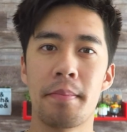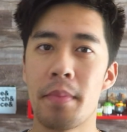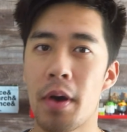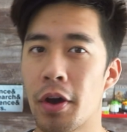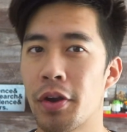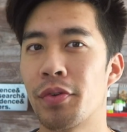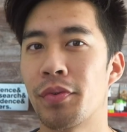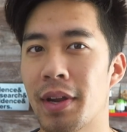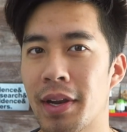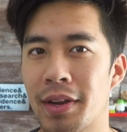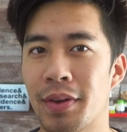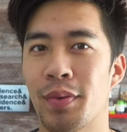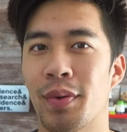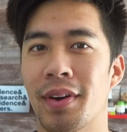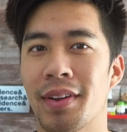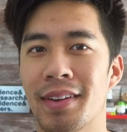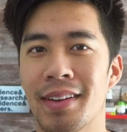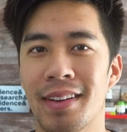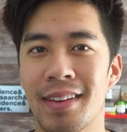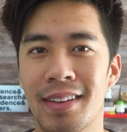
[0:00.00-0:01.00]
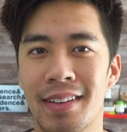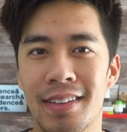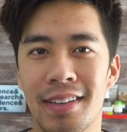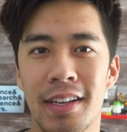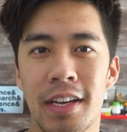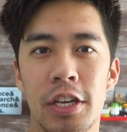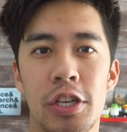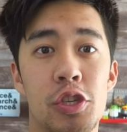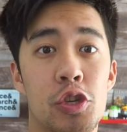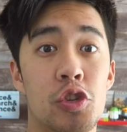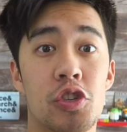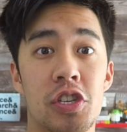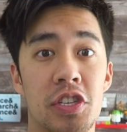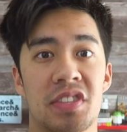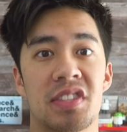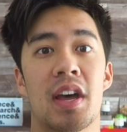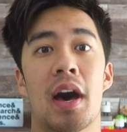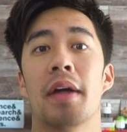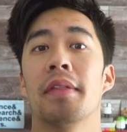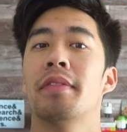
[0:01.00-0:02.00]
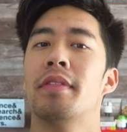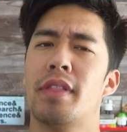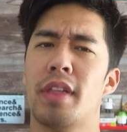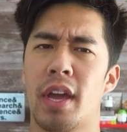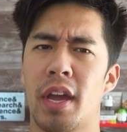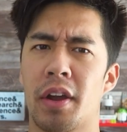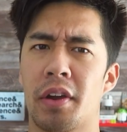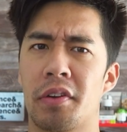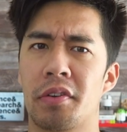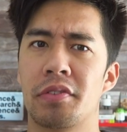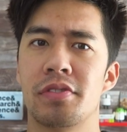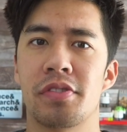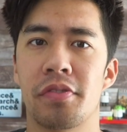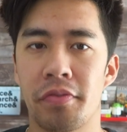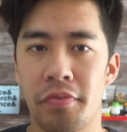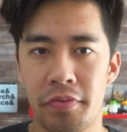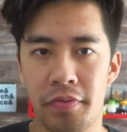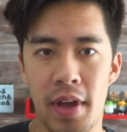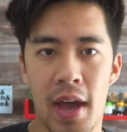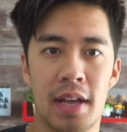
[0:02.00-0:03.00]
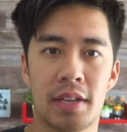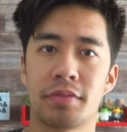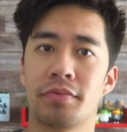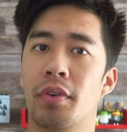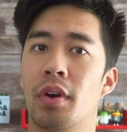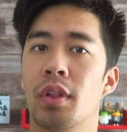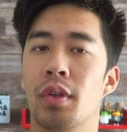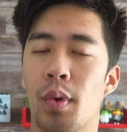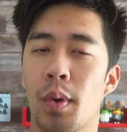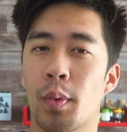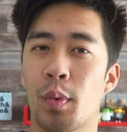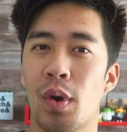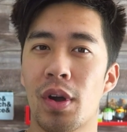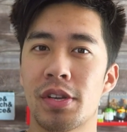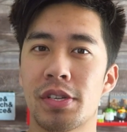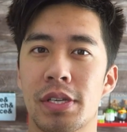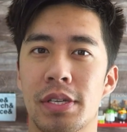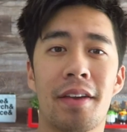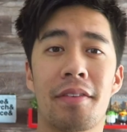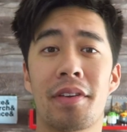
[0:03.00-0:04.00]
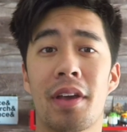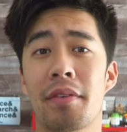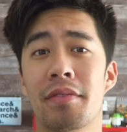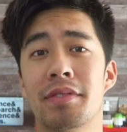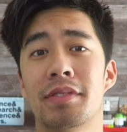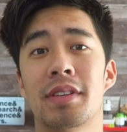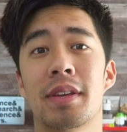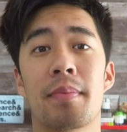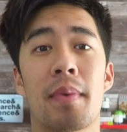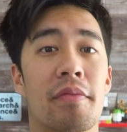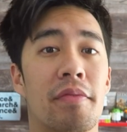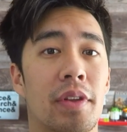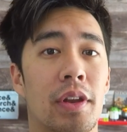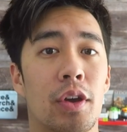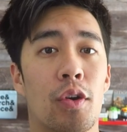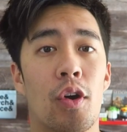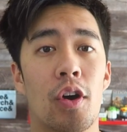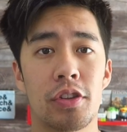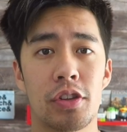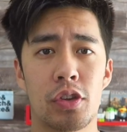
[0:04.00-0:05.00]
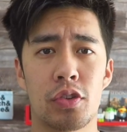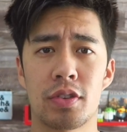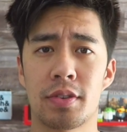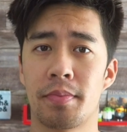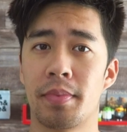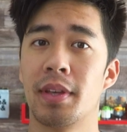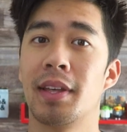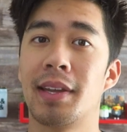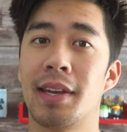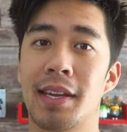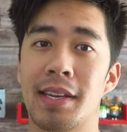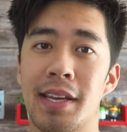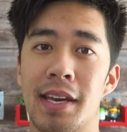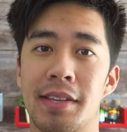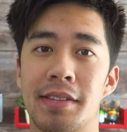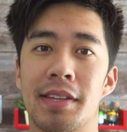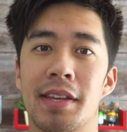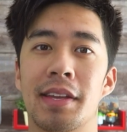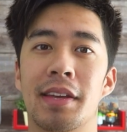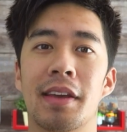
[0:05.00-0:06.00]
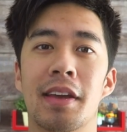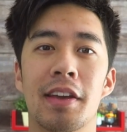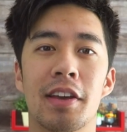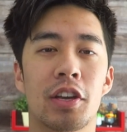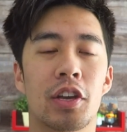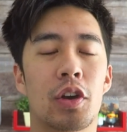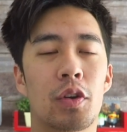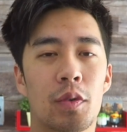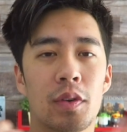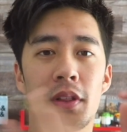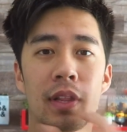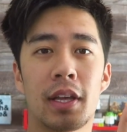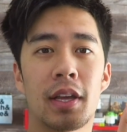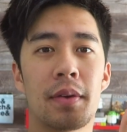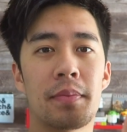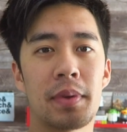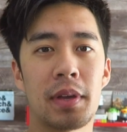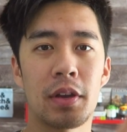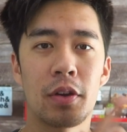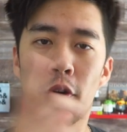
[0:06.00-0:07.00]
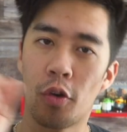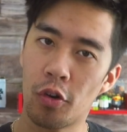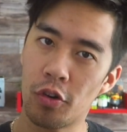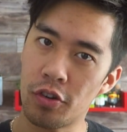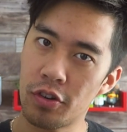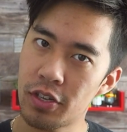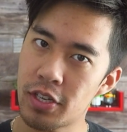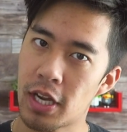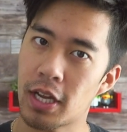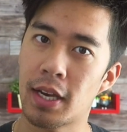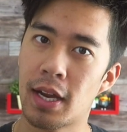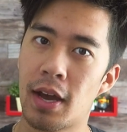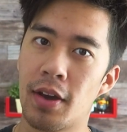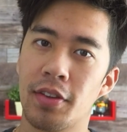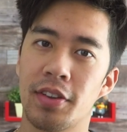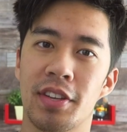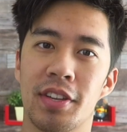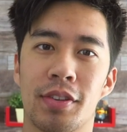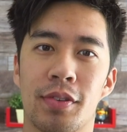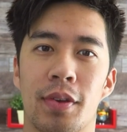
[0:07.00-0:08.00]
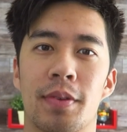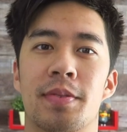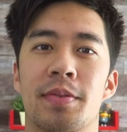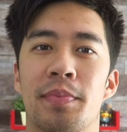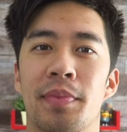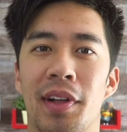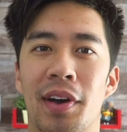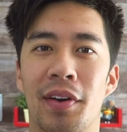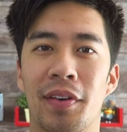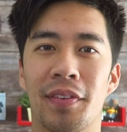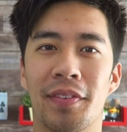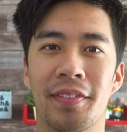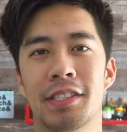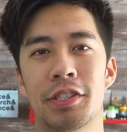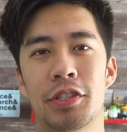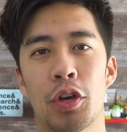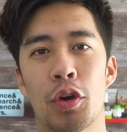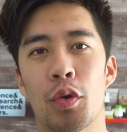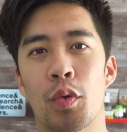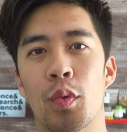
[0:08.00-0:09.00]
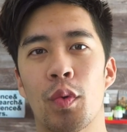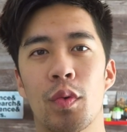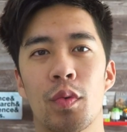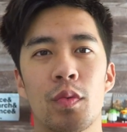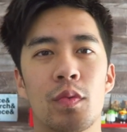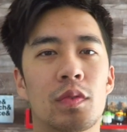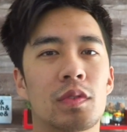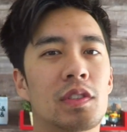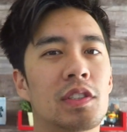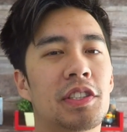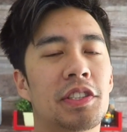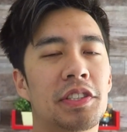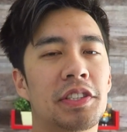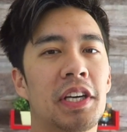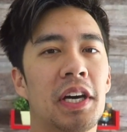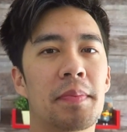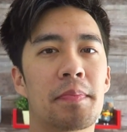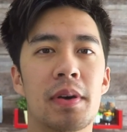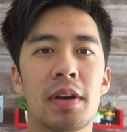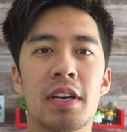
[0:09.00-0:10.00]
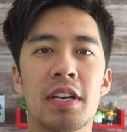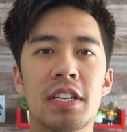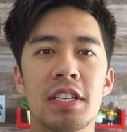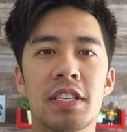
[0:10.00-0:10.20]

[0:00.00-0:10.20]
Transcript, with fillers: a moderated one. You're just not there to ask follow-up questions. If you haven't seen my video on usability testing, go click up here or check it out in the description below. So, step